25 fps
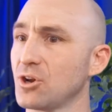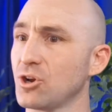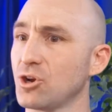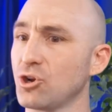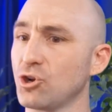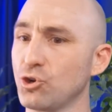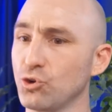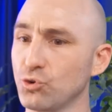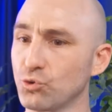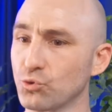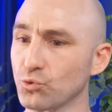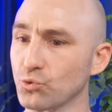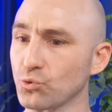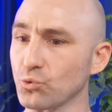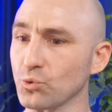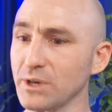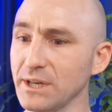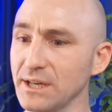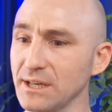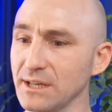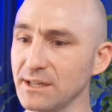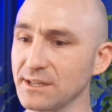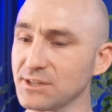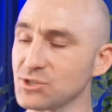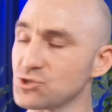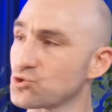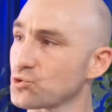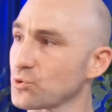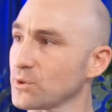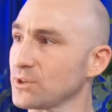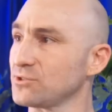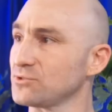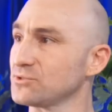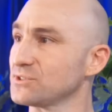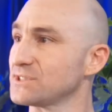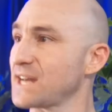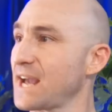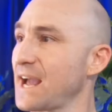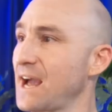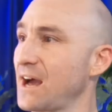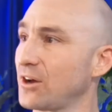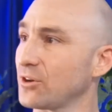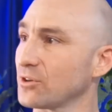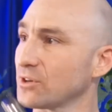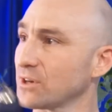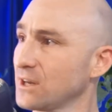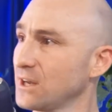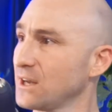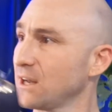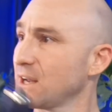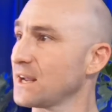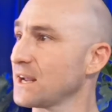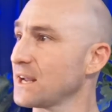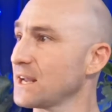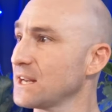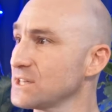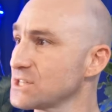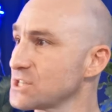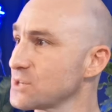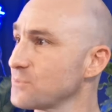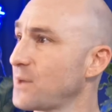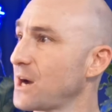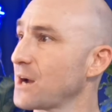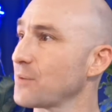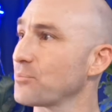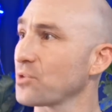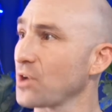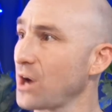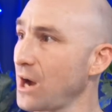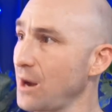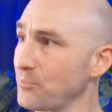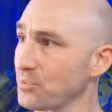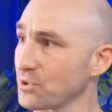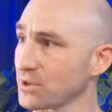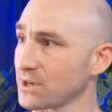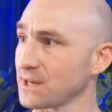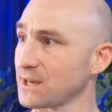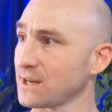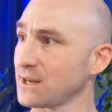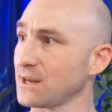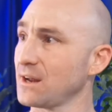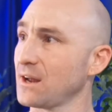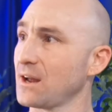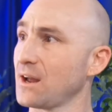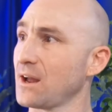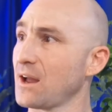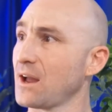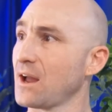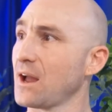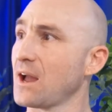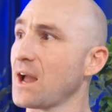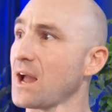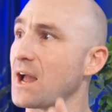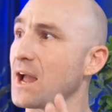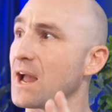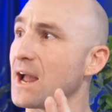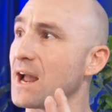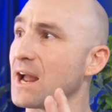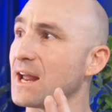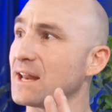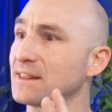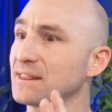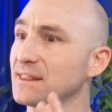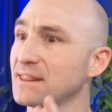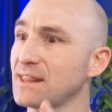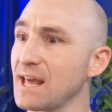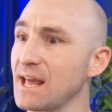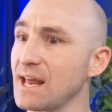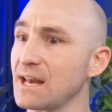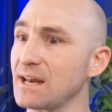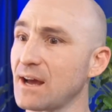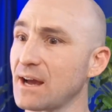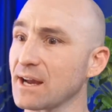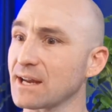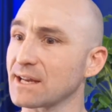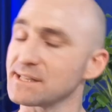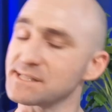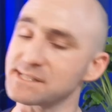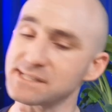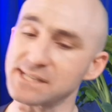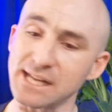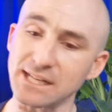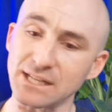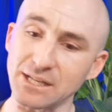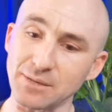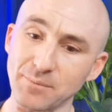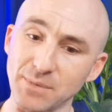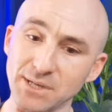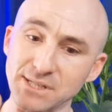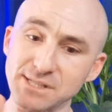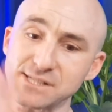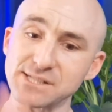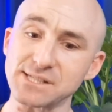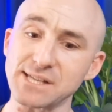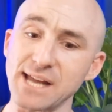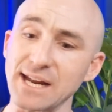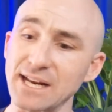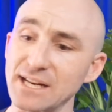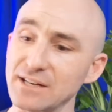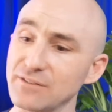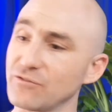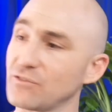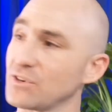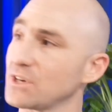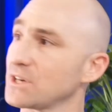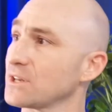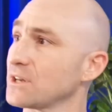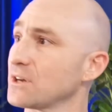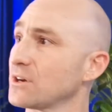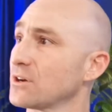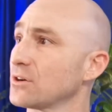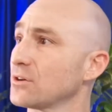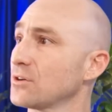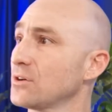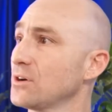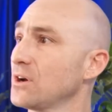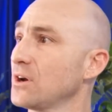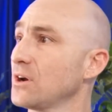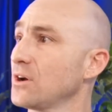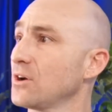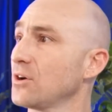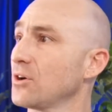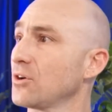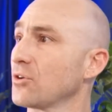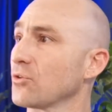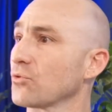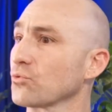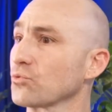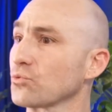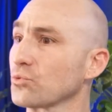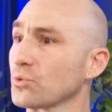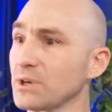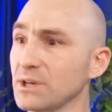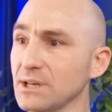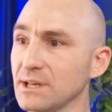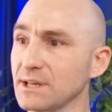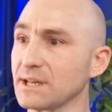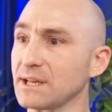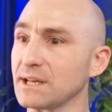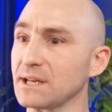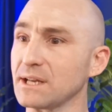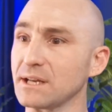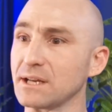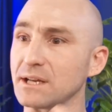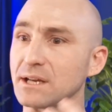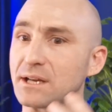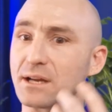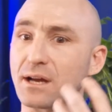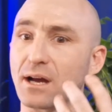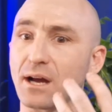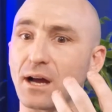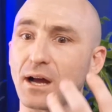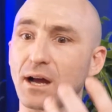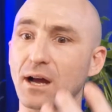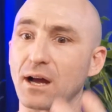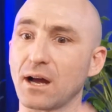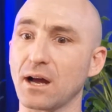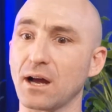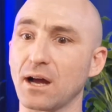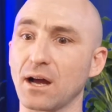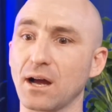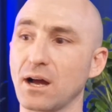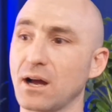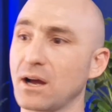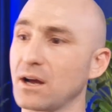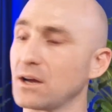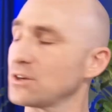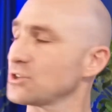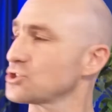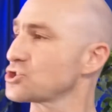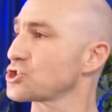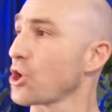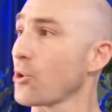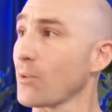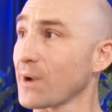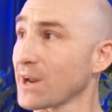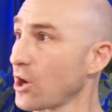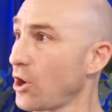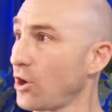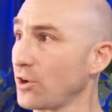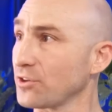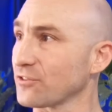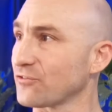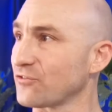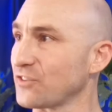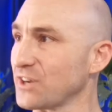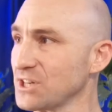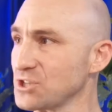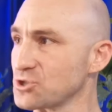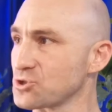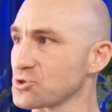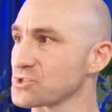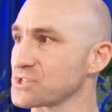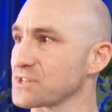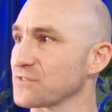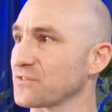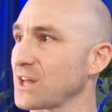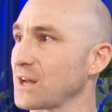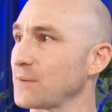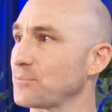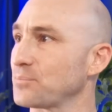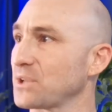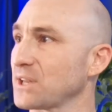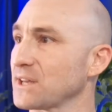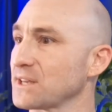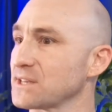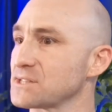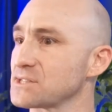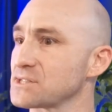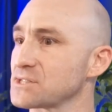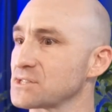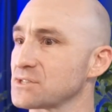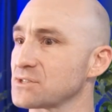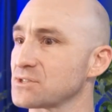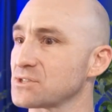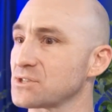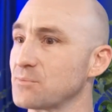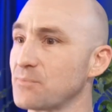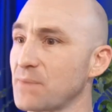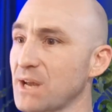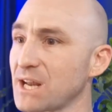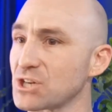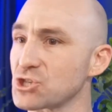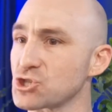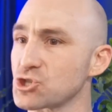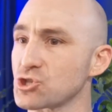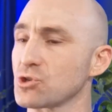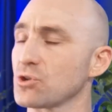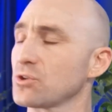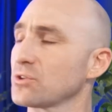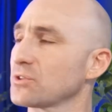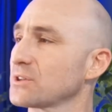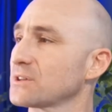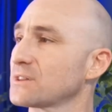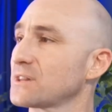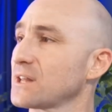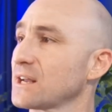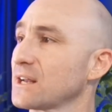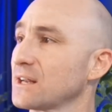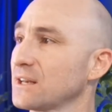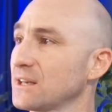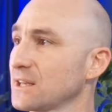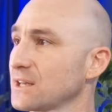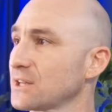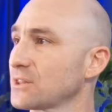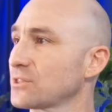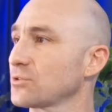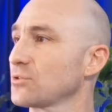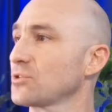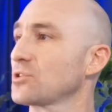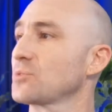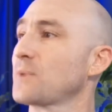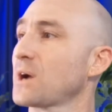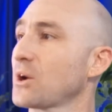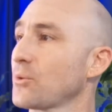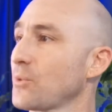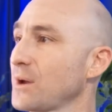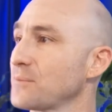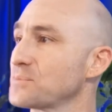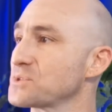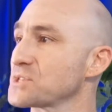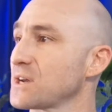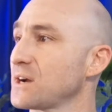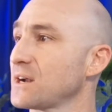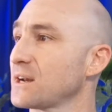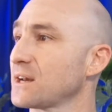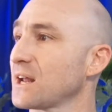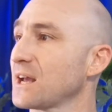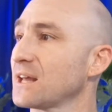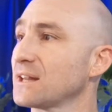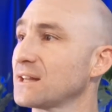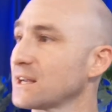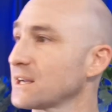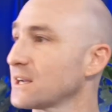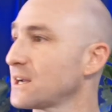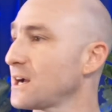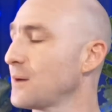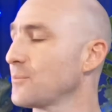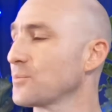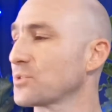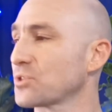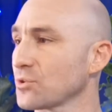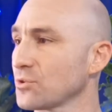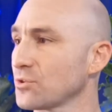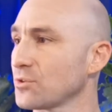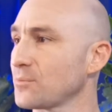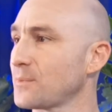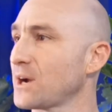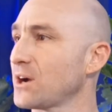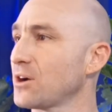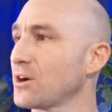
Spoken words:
who really drilled down into my property, and then I can send them a second video really showing all the features of that place to make sure that they click through to my website and then come through to my